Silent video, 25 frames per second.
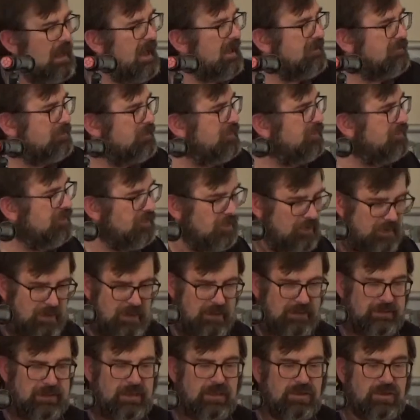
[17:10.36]
As we saw
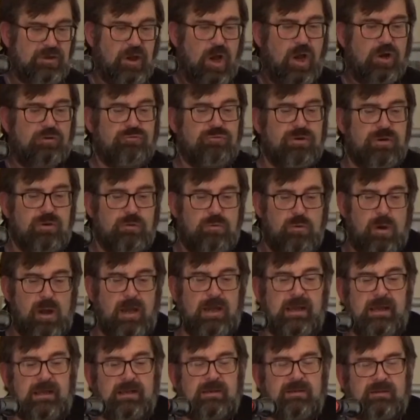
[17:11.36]
earlier, God
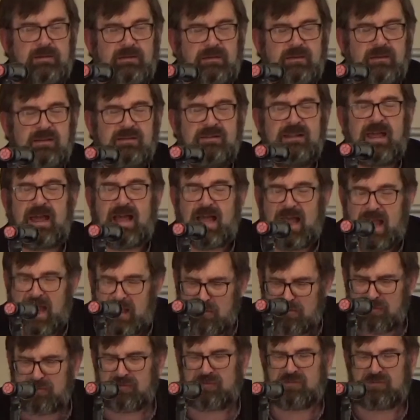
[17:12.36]
required that
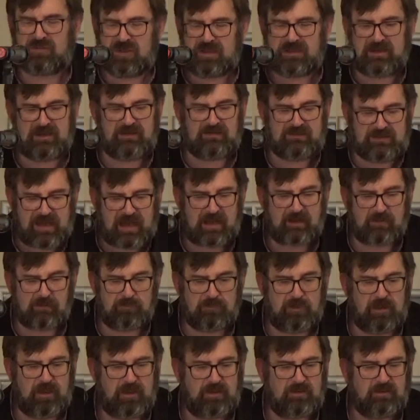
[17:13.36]
our sin is
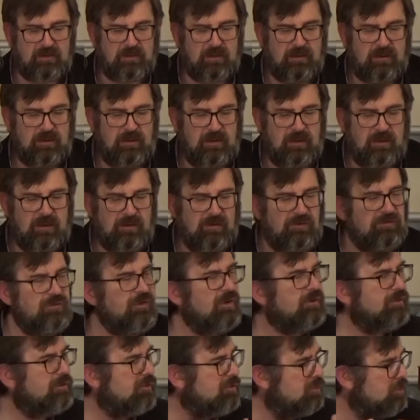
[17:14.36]
dealt with
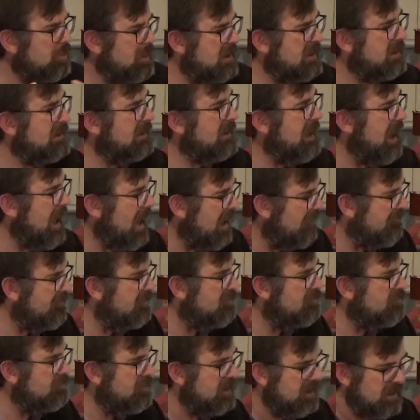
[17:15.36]
so that we can have
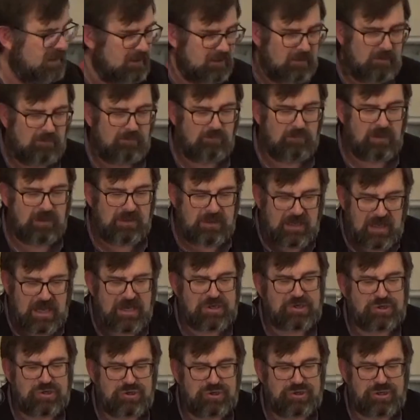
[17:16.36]
a real
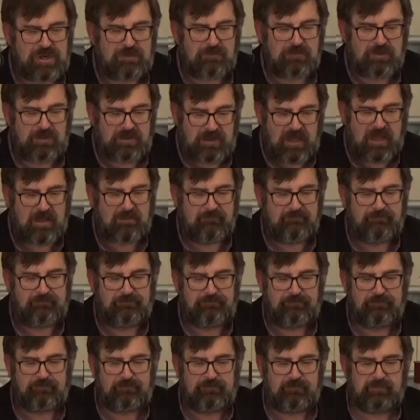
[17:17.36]
relationship with him.
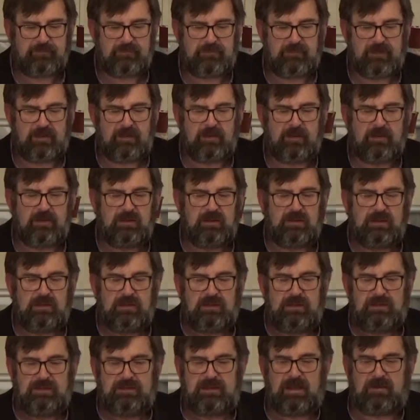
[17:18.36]

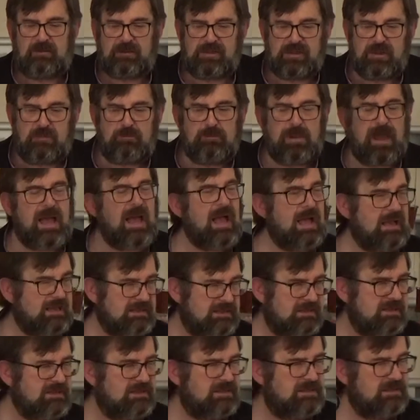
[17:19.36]
Now, in the
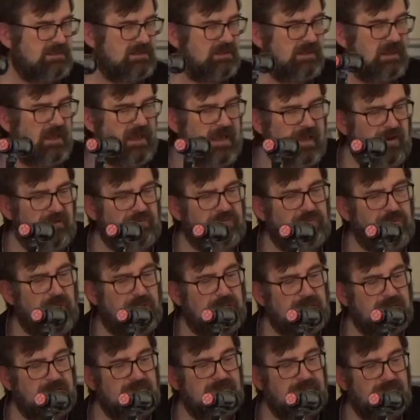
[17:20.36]
past,
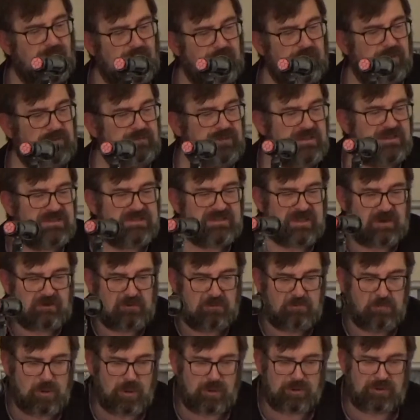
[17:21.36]
Israel had followed this
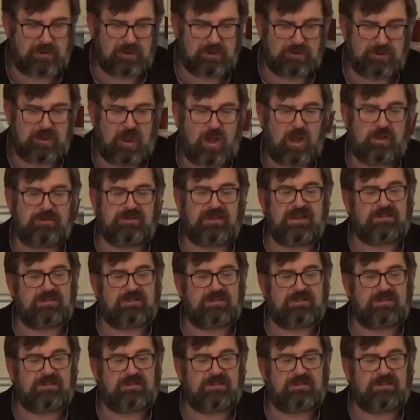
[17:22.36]
ceremonial law.